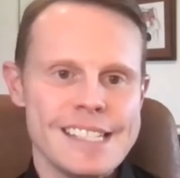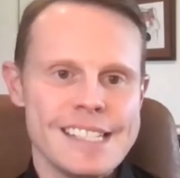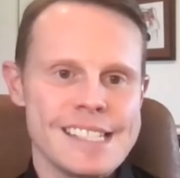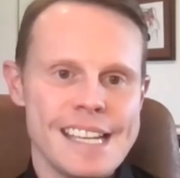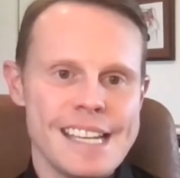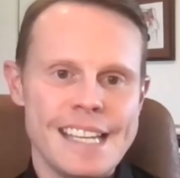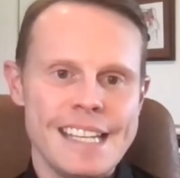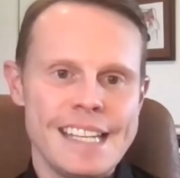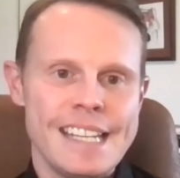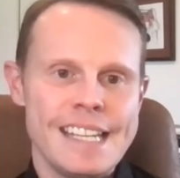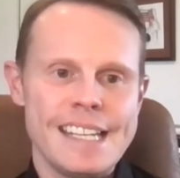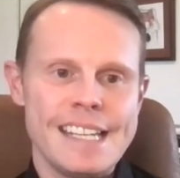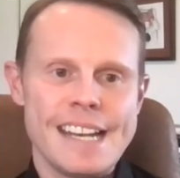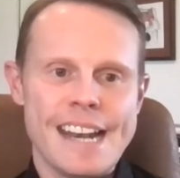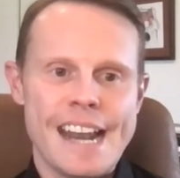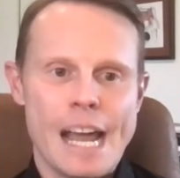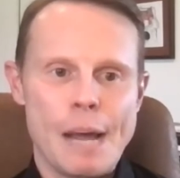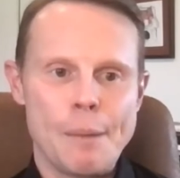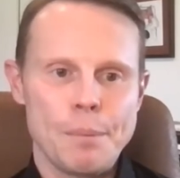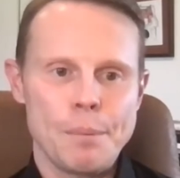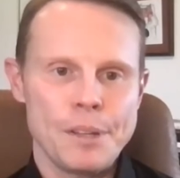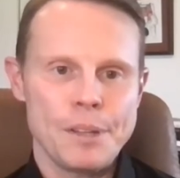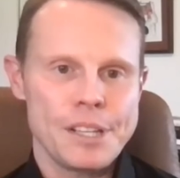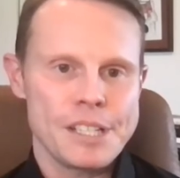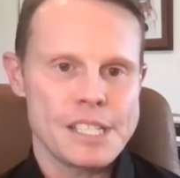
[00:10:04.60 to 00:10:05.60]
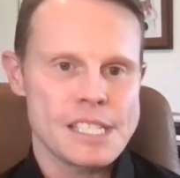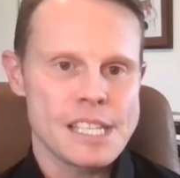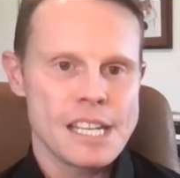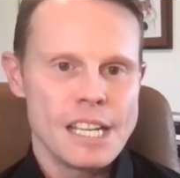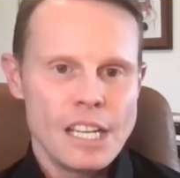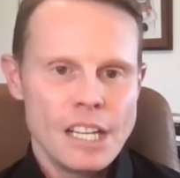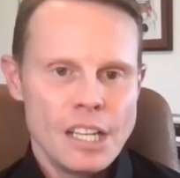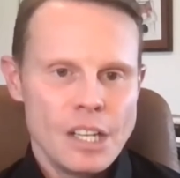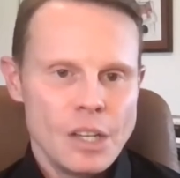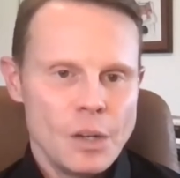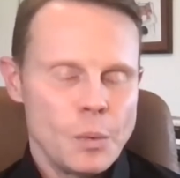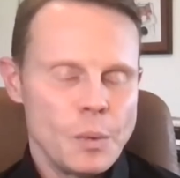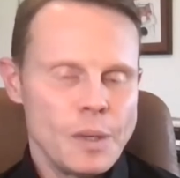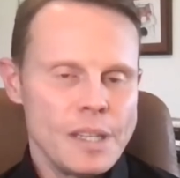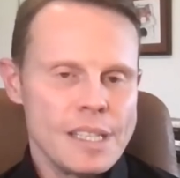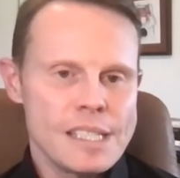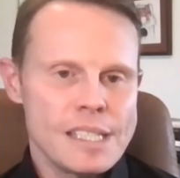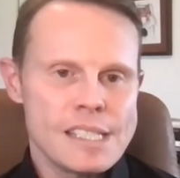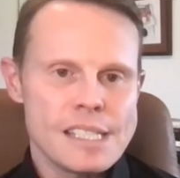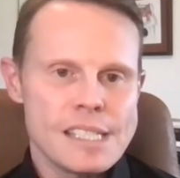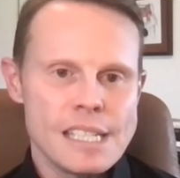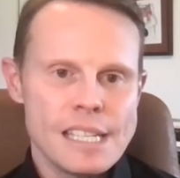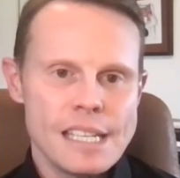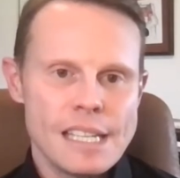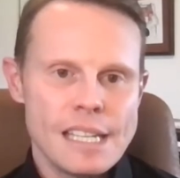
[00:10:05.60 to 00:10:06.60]
in Indianapolis. We
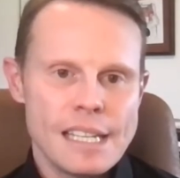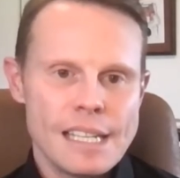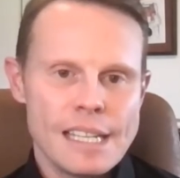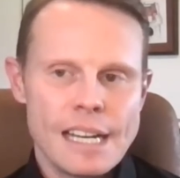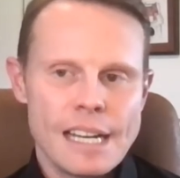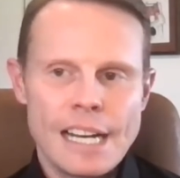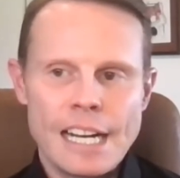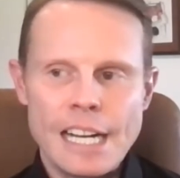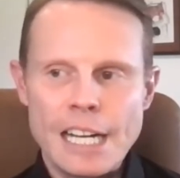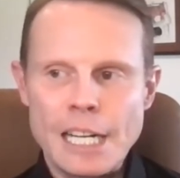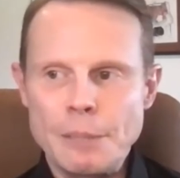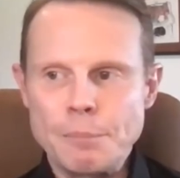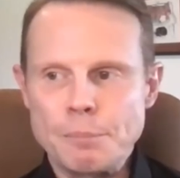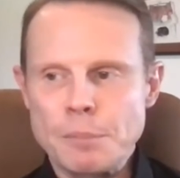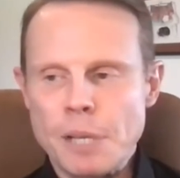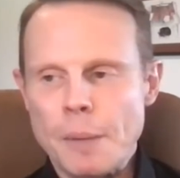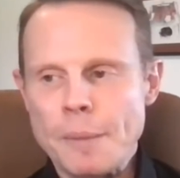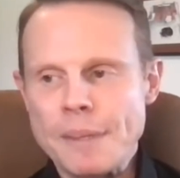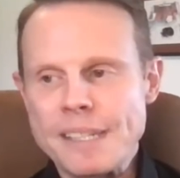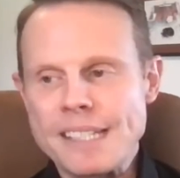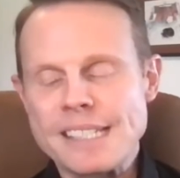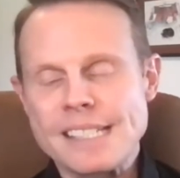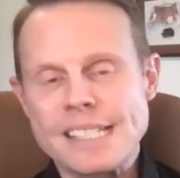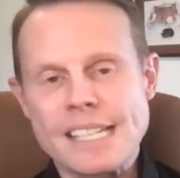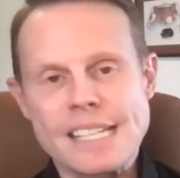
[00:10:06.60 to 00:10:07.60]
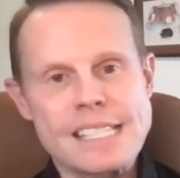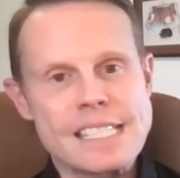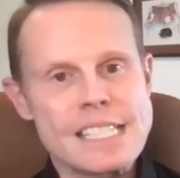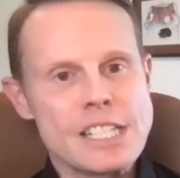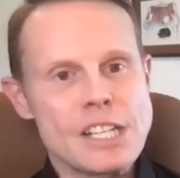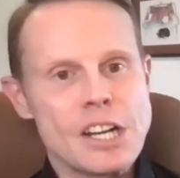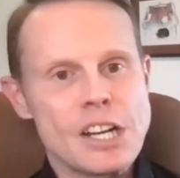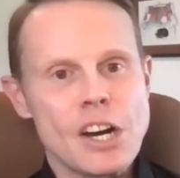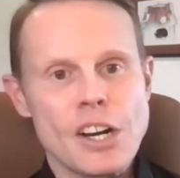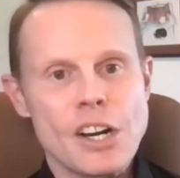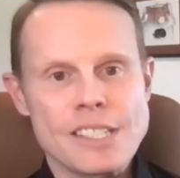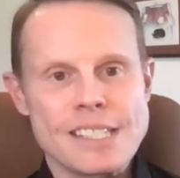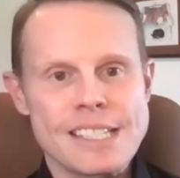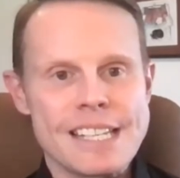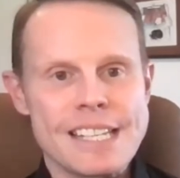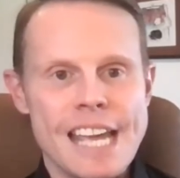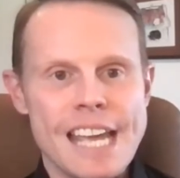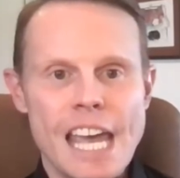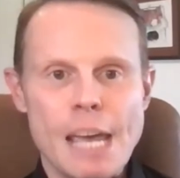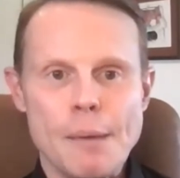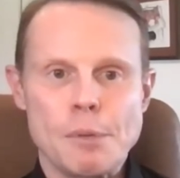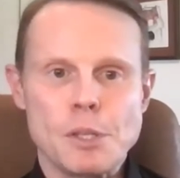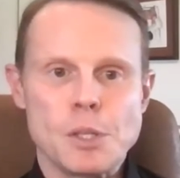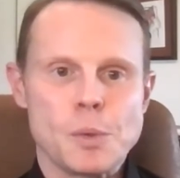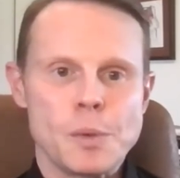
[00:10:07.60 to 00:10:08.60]
see probably 60 dogs a
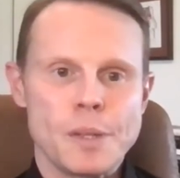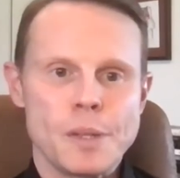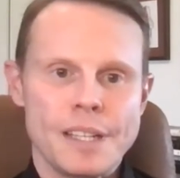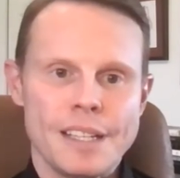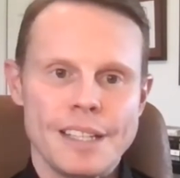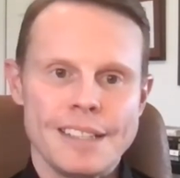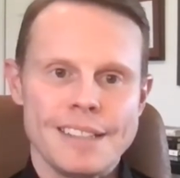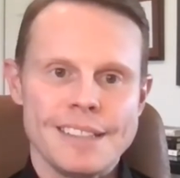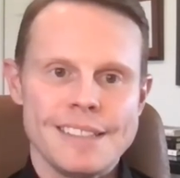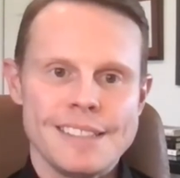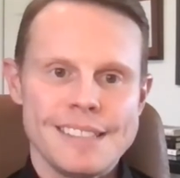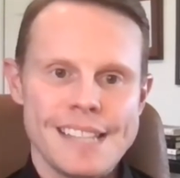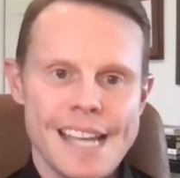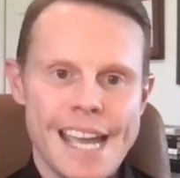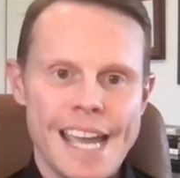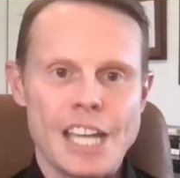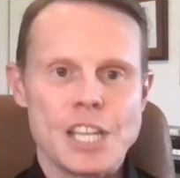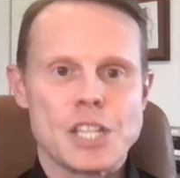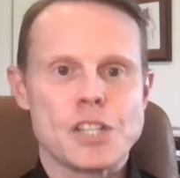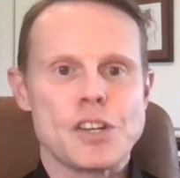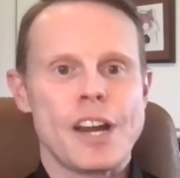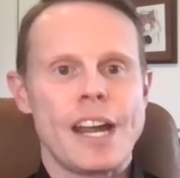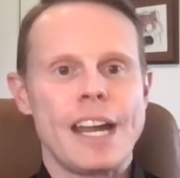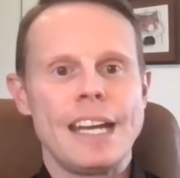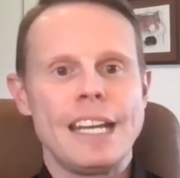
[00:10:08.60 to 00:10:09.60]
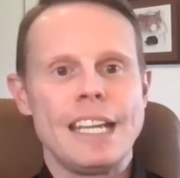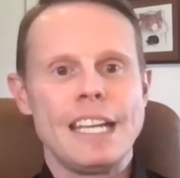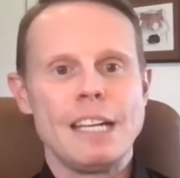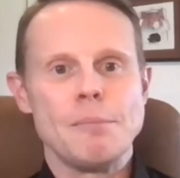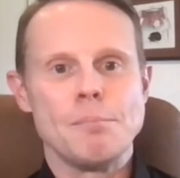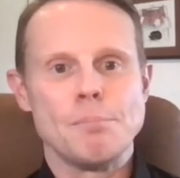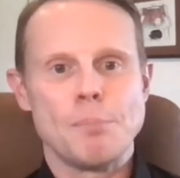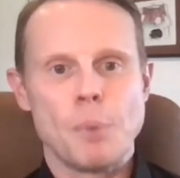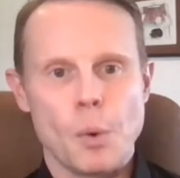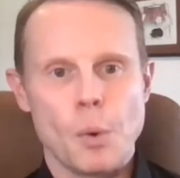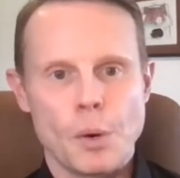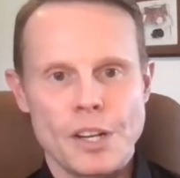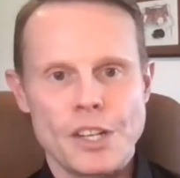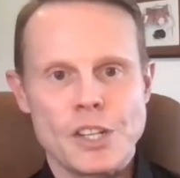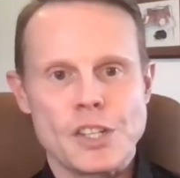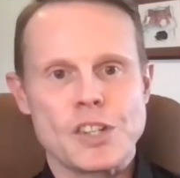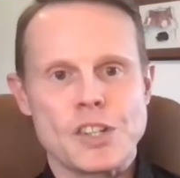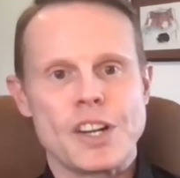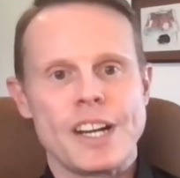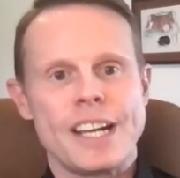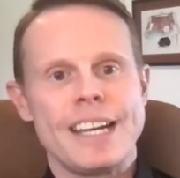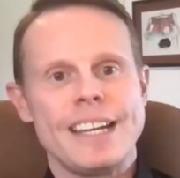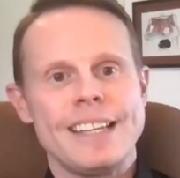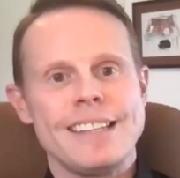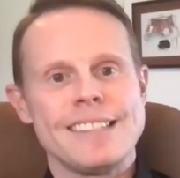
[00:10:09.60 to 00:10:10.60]
day between day training, board and
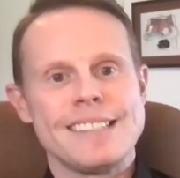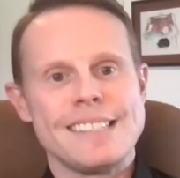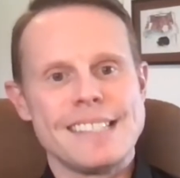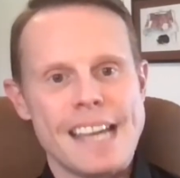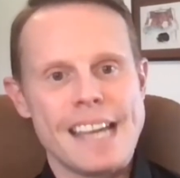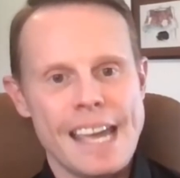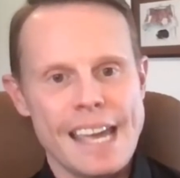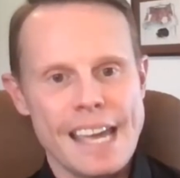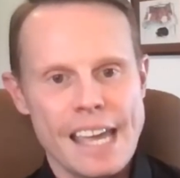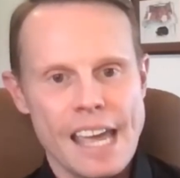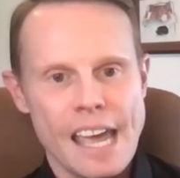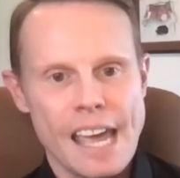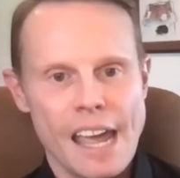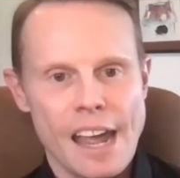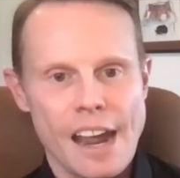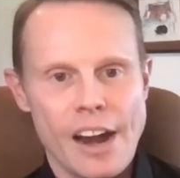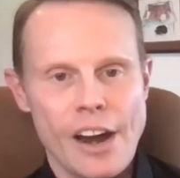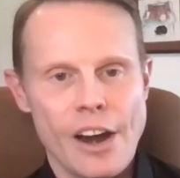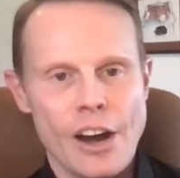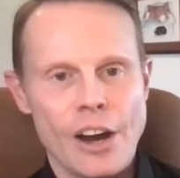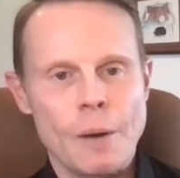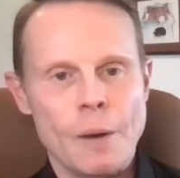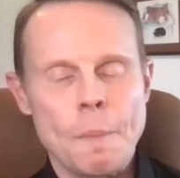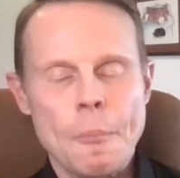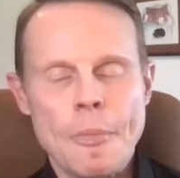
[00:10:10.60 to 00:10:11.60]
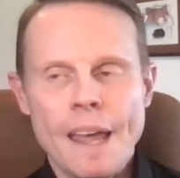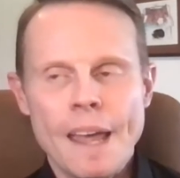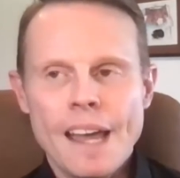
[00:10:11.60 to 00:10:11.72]
trains, daycare.